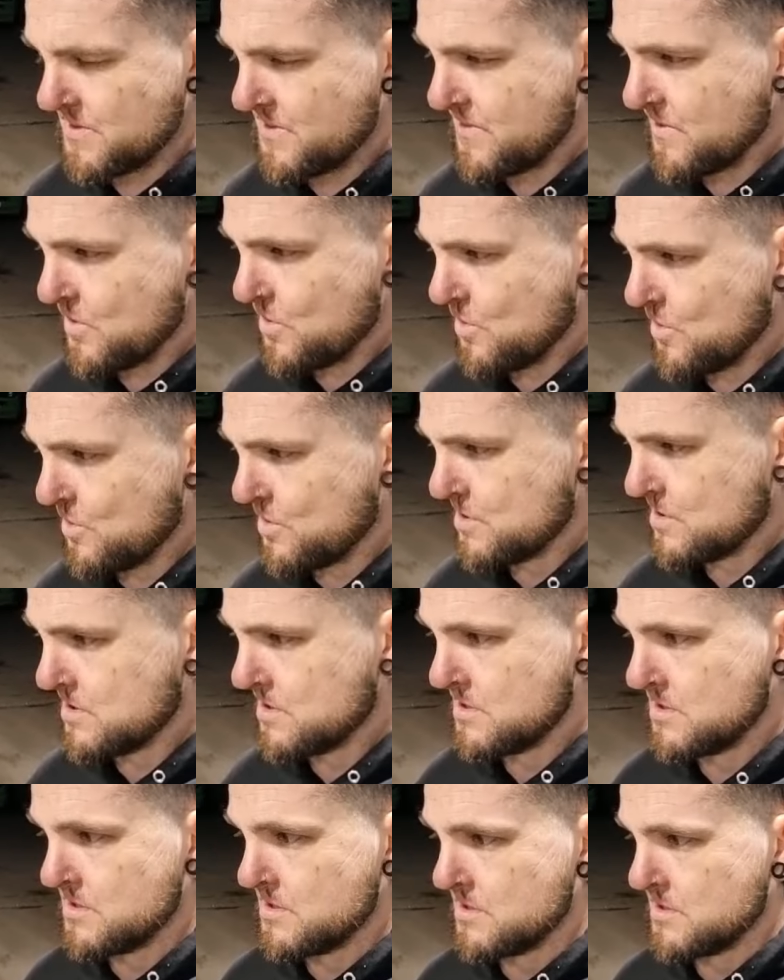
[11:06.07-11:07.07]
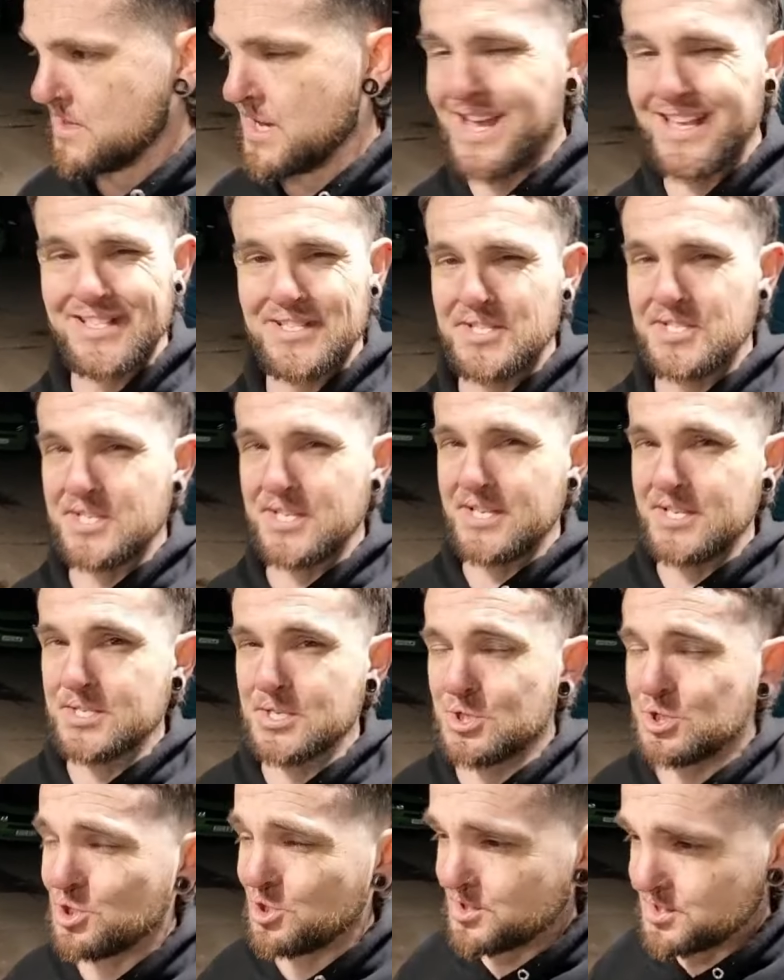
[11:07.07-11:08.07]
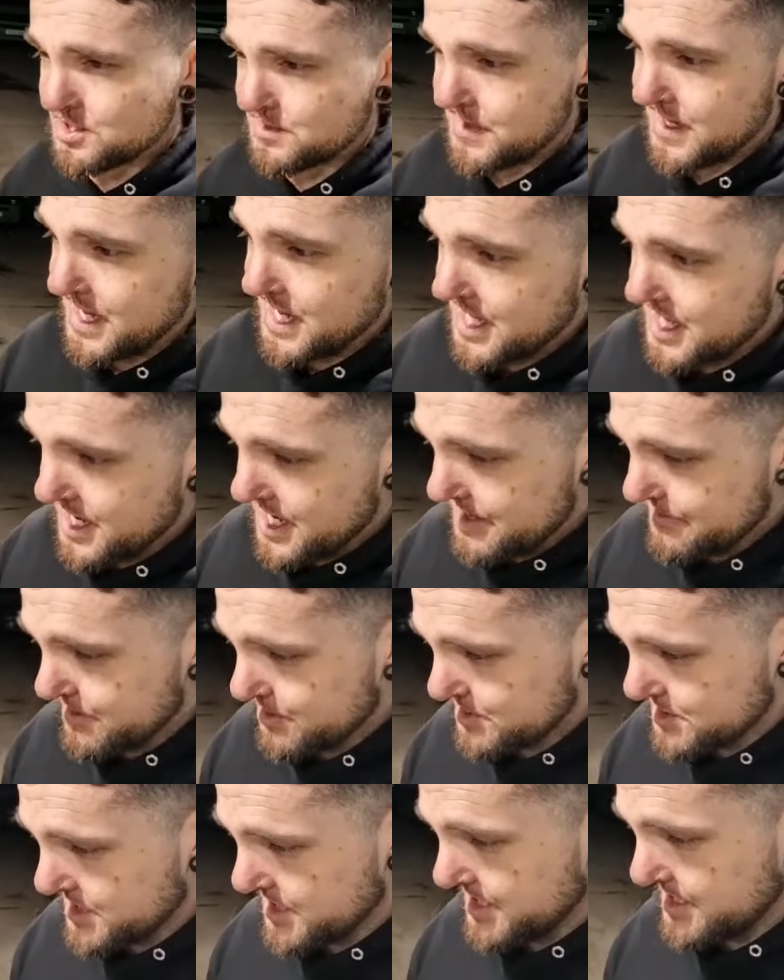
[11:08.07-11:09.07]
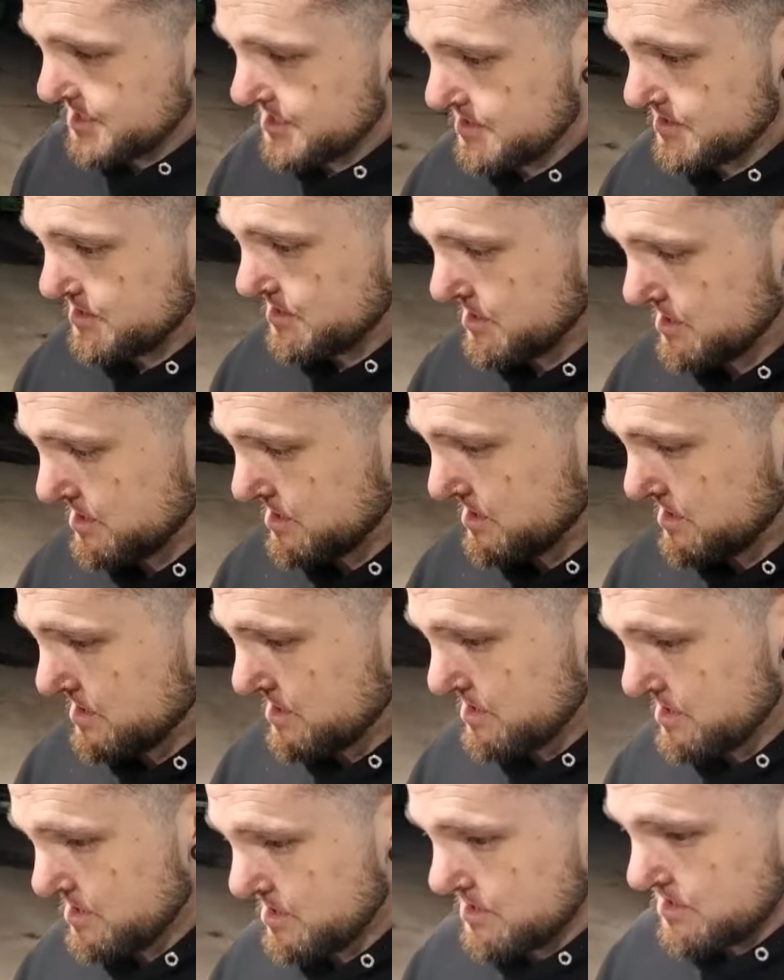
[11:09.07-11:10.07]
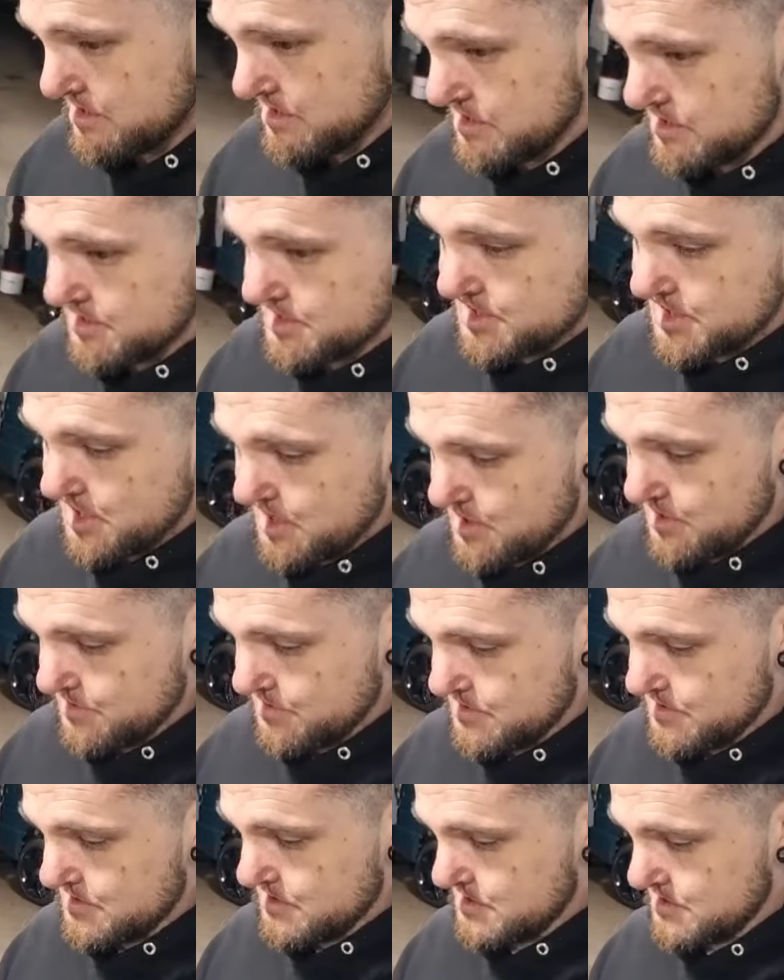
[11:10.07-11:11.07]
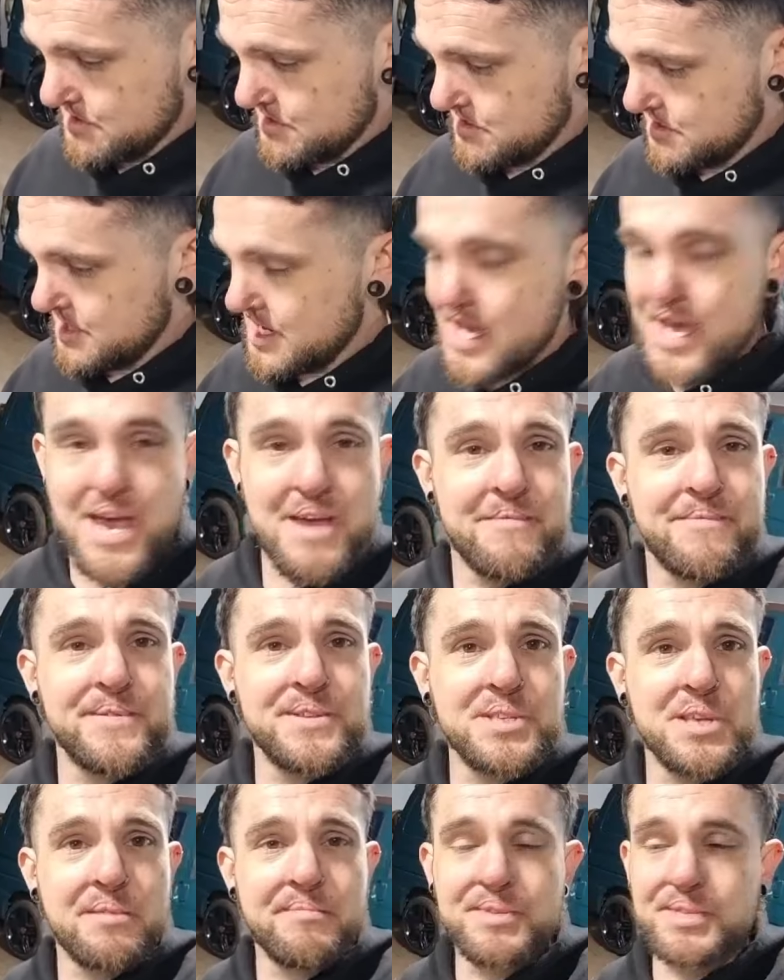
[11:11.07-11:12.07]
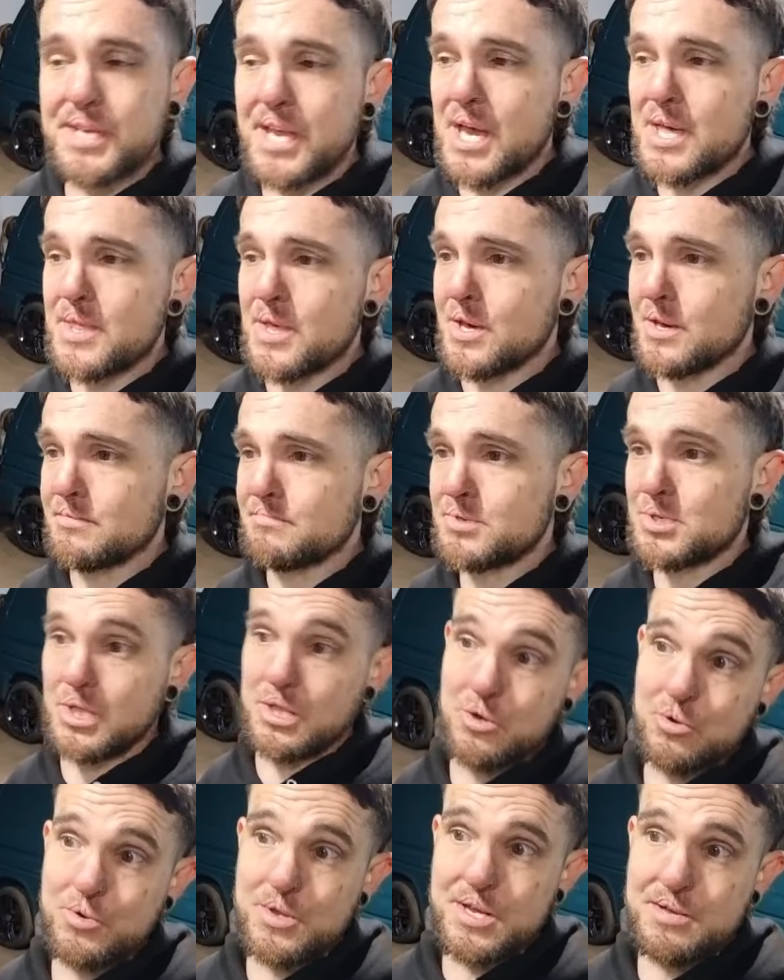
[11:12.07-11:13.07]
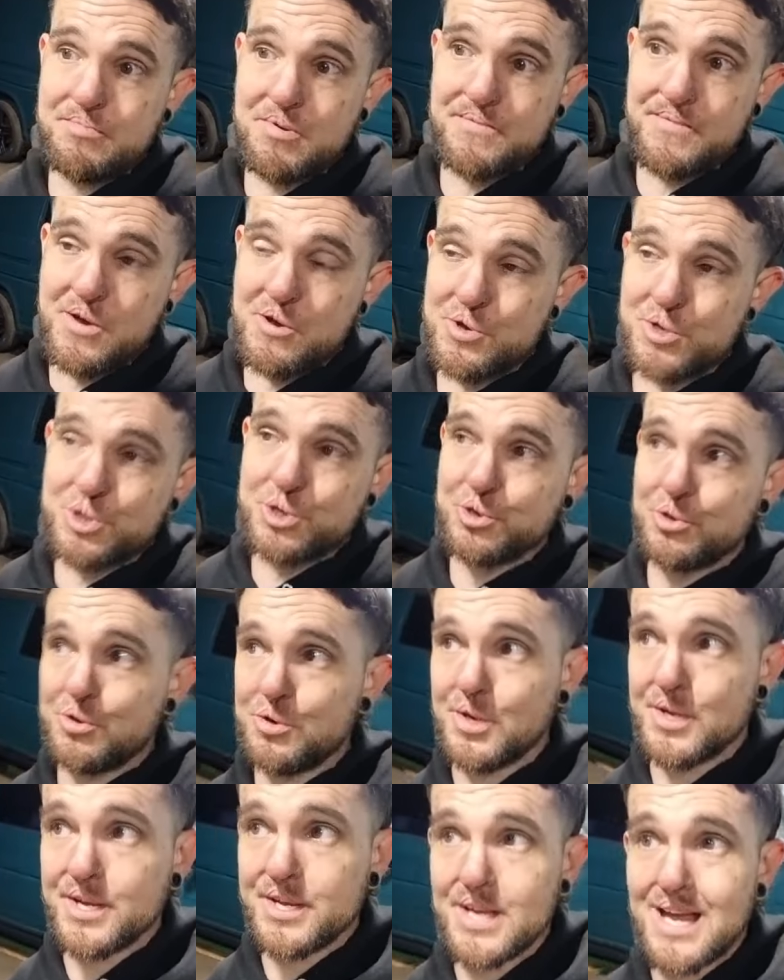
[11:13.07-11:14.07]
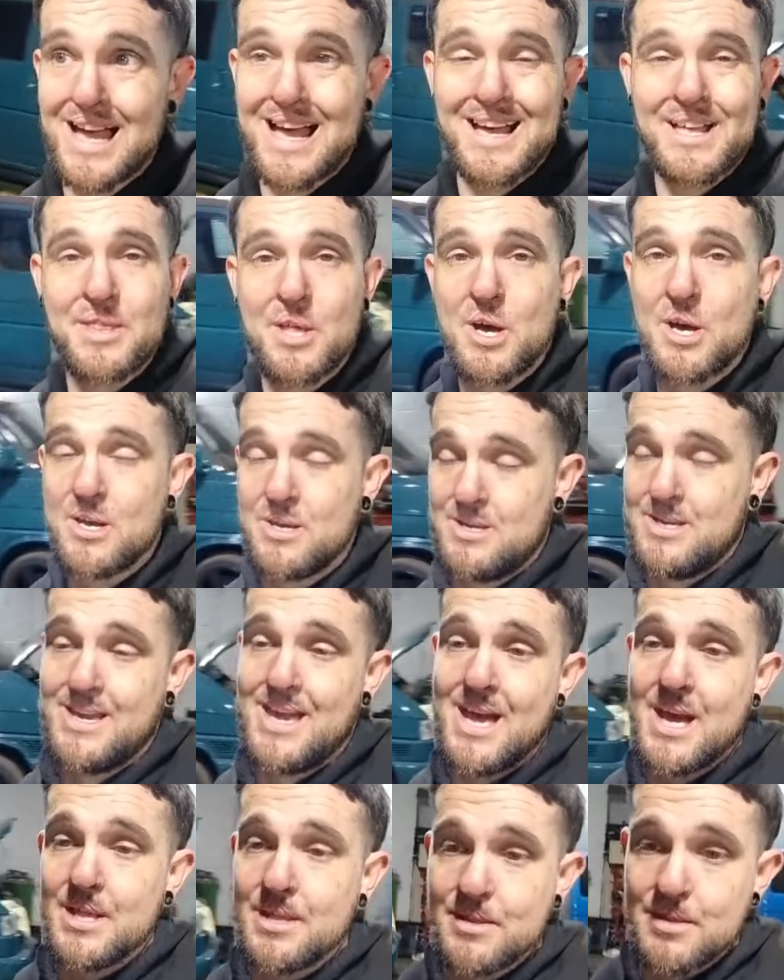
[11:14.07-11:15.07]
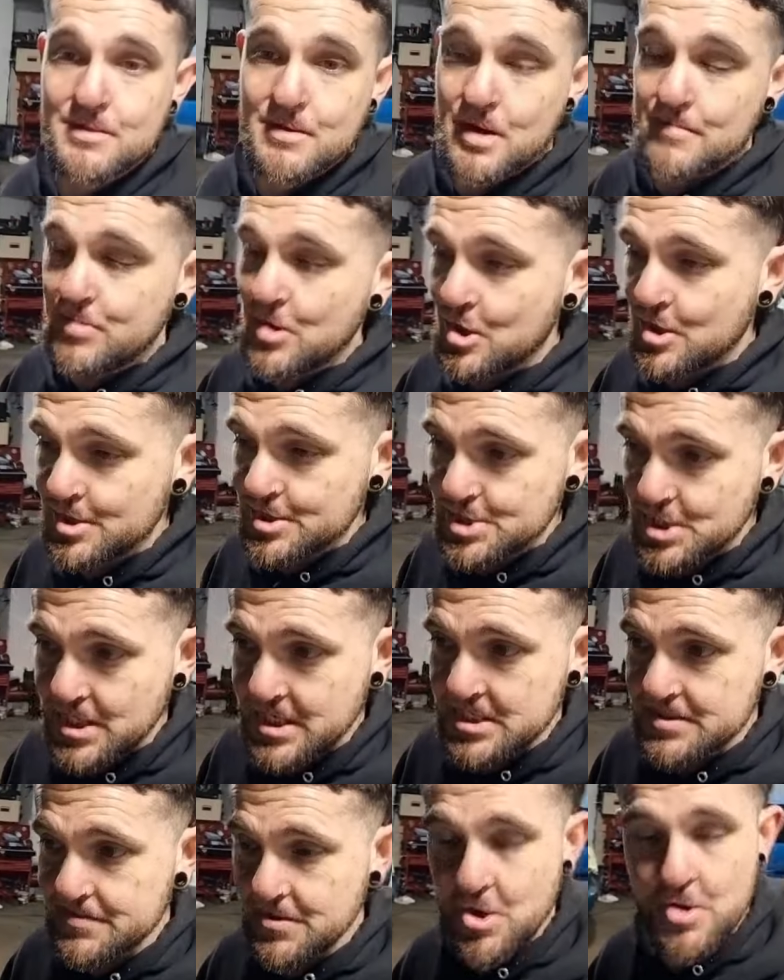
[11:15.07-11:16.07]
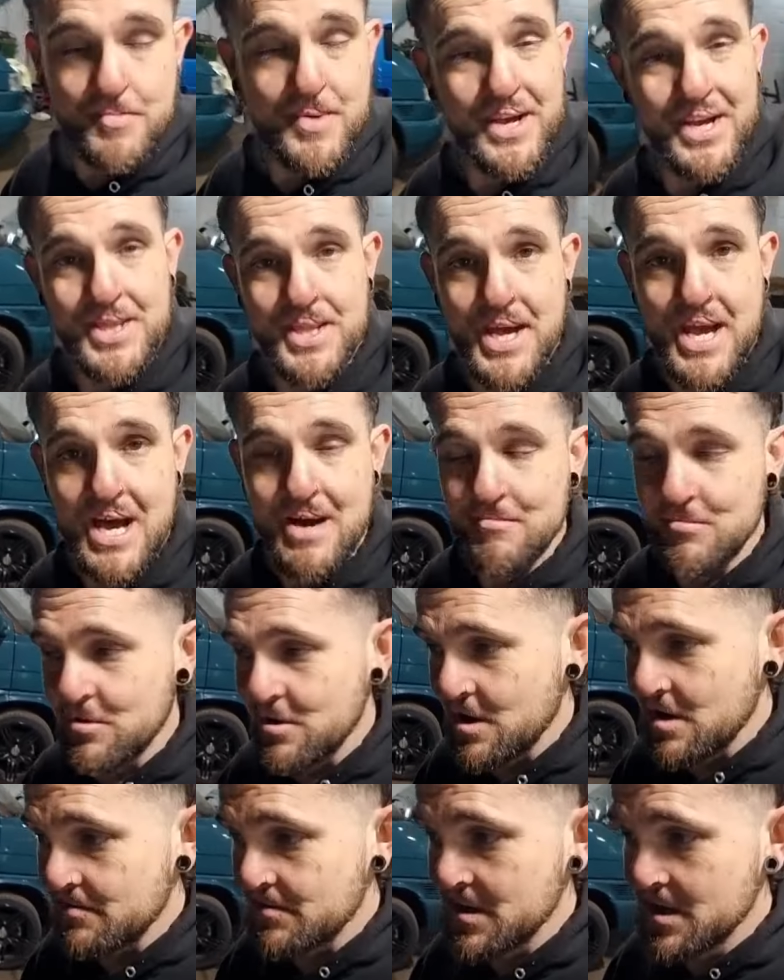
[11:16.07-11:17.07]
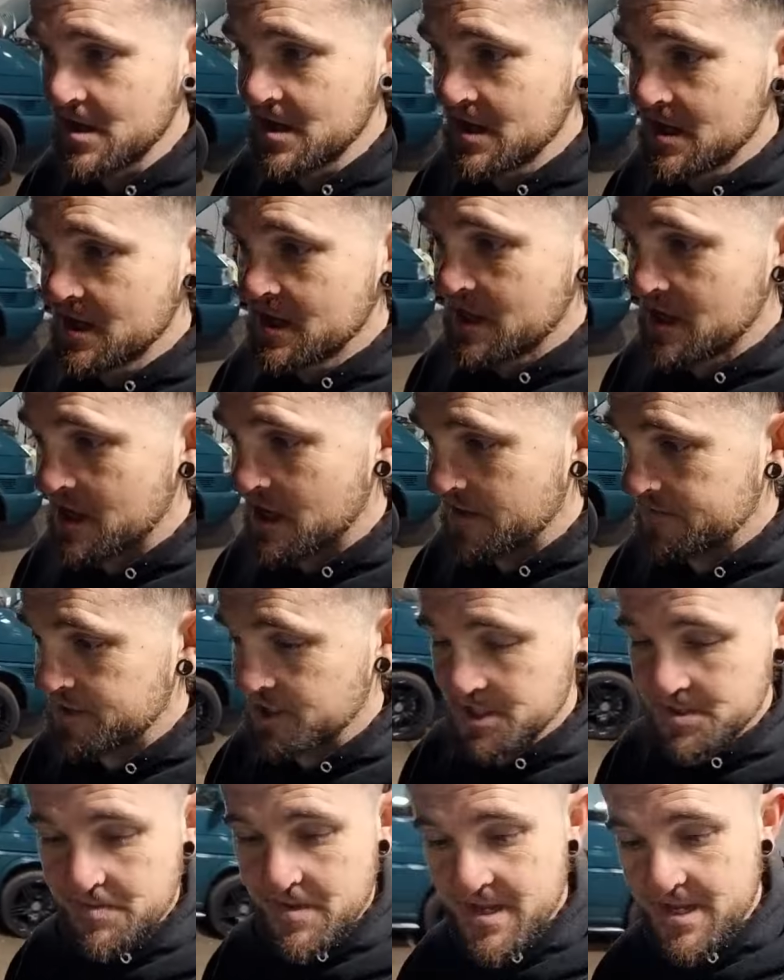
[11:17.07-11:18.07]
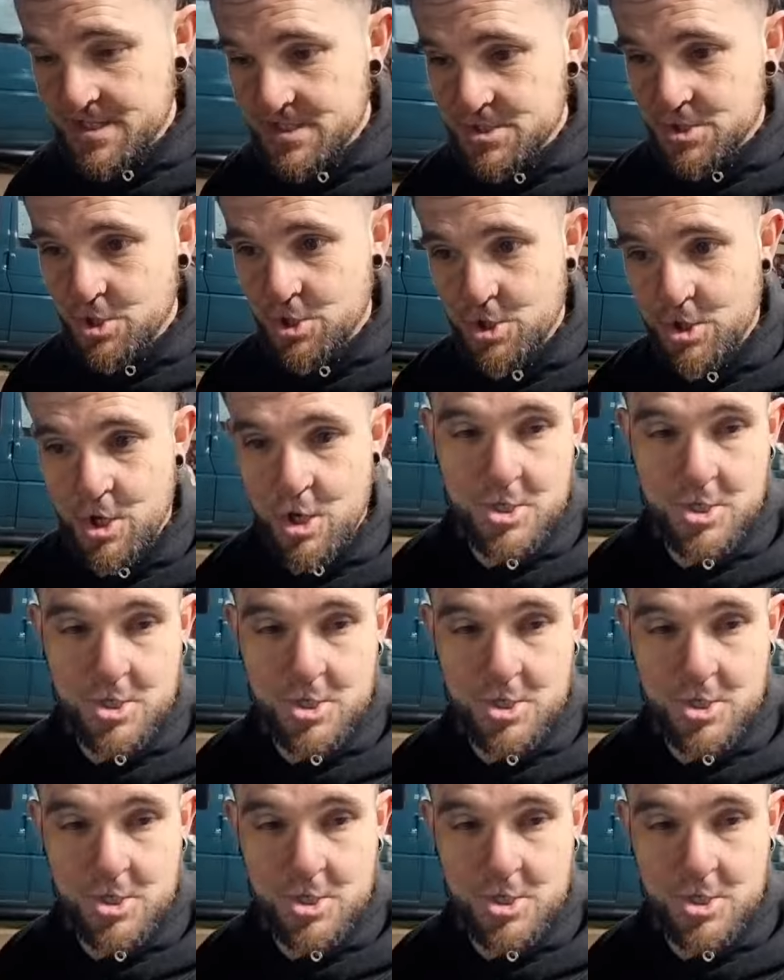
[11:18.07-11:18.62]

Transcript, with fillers: before NC. So John's will be getting an MOT. So yeah, everything's coming together slowly but very surely. And again, apologies for not picking the camera up. I've just been sort of